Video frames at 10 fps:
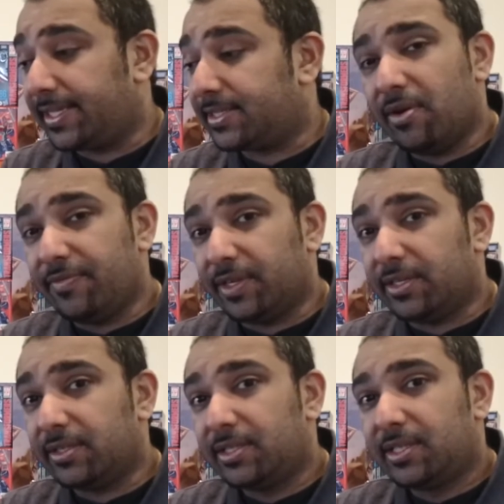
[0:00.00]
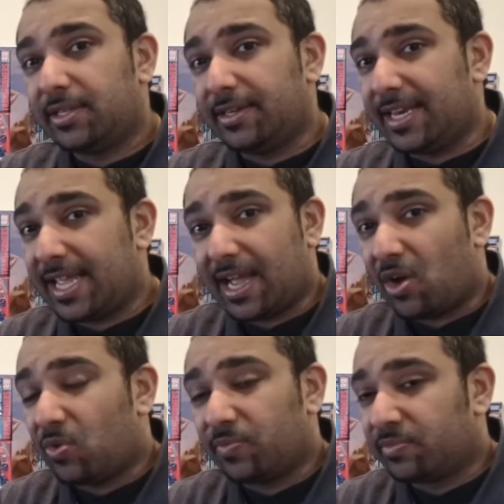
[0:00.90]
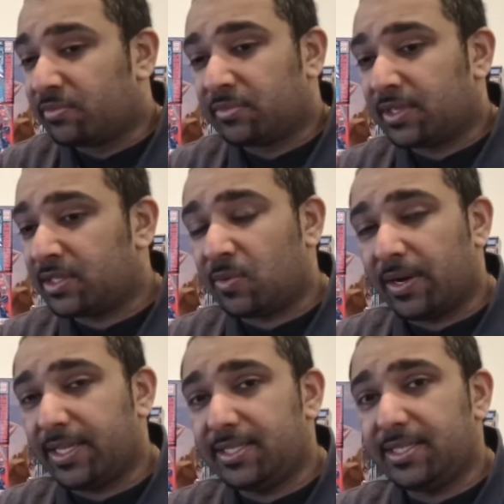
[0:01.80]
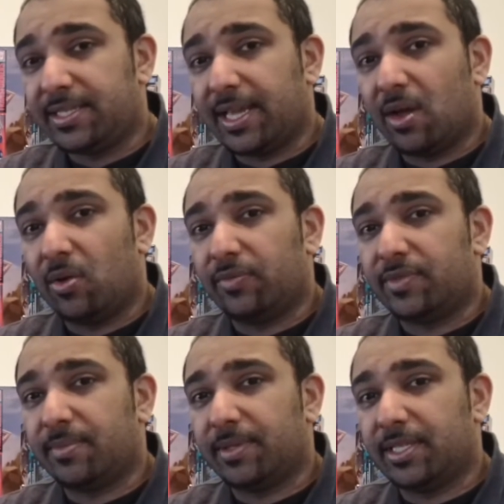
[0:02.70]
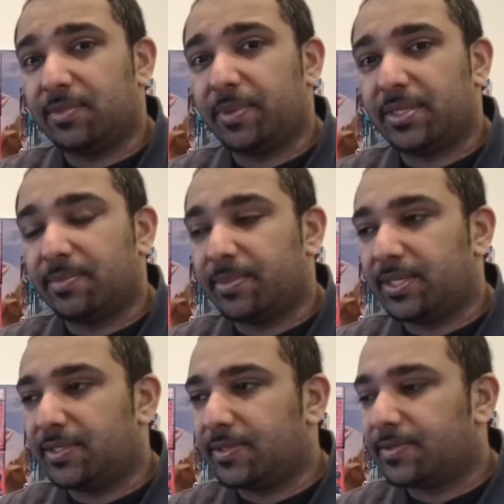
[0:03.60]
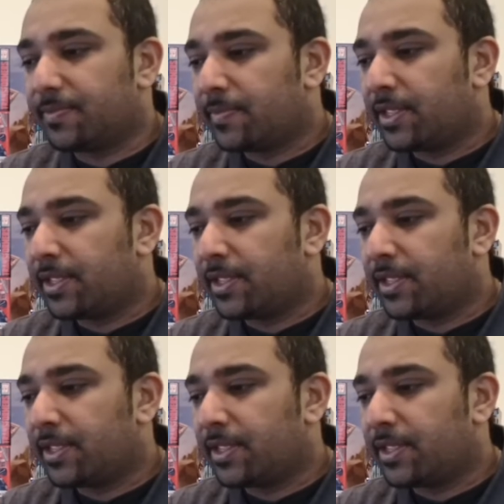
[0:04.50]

However, now it's quite easy to get hold of some of these bits and pieces.